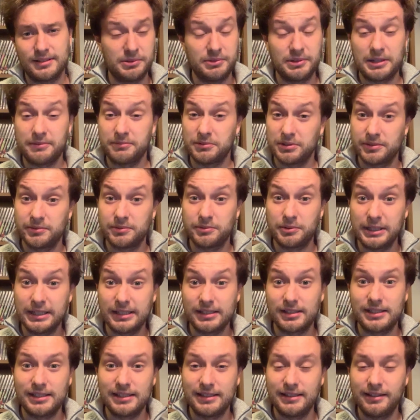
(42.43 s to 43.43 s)
but that was
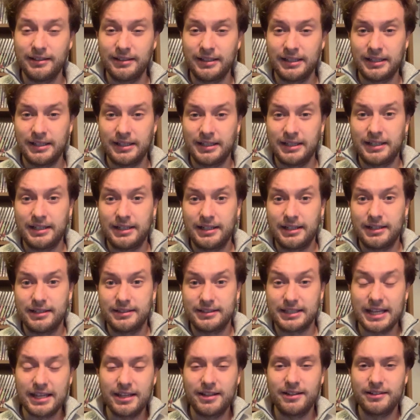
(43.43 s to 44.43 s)
quickly
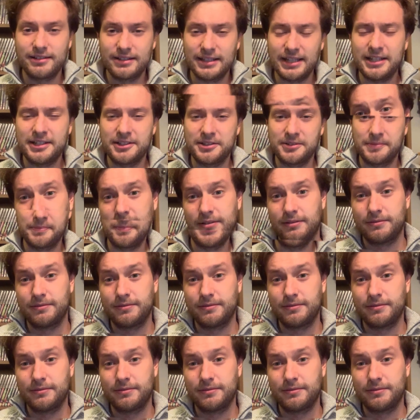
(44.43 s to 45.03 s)
taken down.